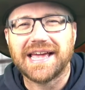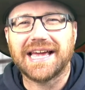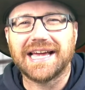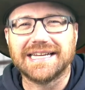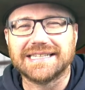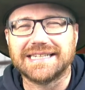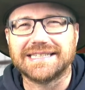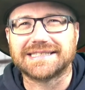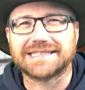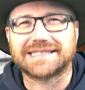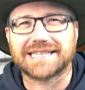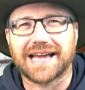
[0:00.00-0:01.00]

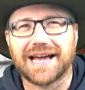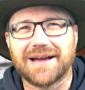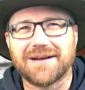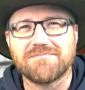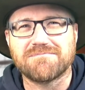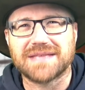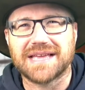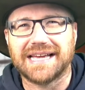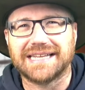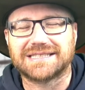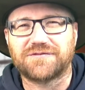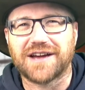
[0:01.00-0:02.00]
It's
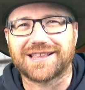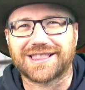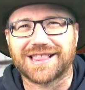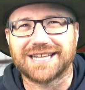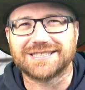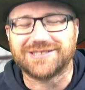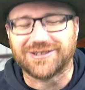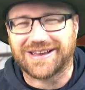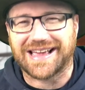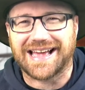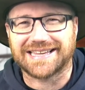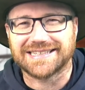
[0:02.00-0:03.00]
fertilized duck
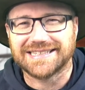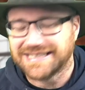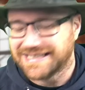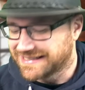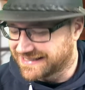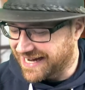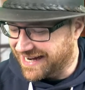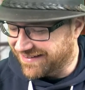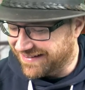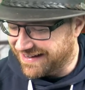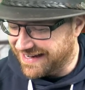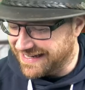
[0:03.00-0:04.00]
egg.
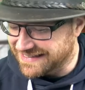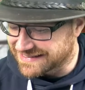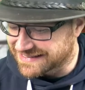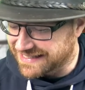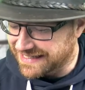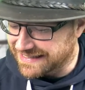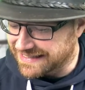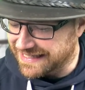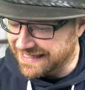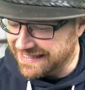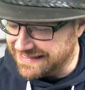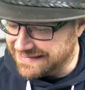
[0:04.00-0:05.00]
So it's like
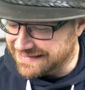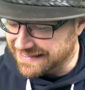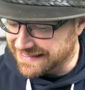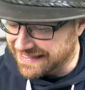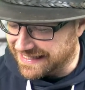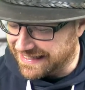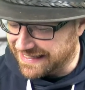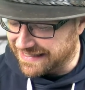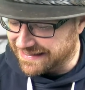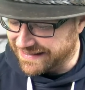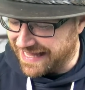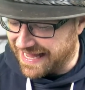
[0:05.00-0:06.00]
eating
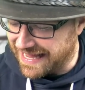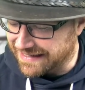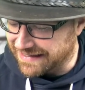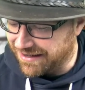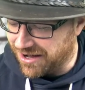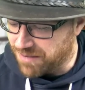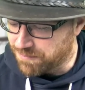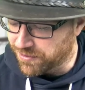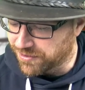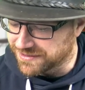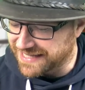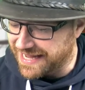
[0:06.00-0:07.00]
an egg, a
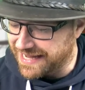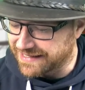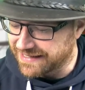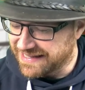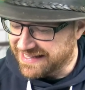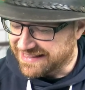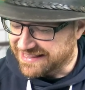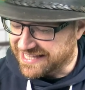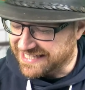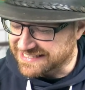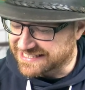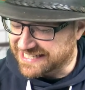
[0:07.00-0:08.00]
hard-boiled egg
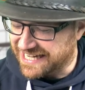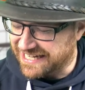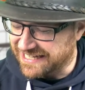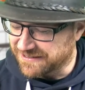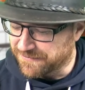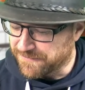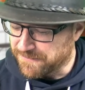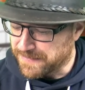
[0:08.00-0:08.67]
that's kind of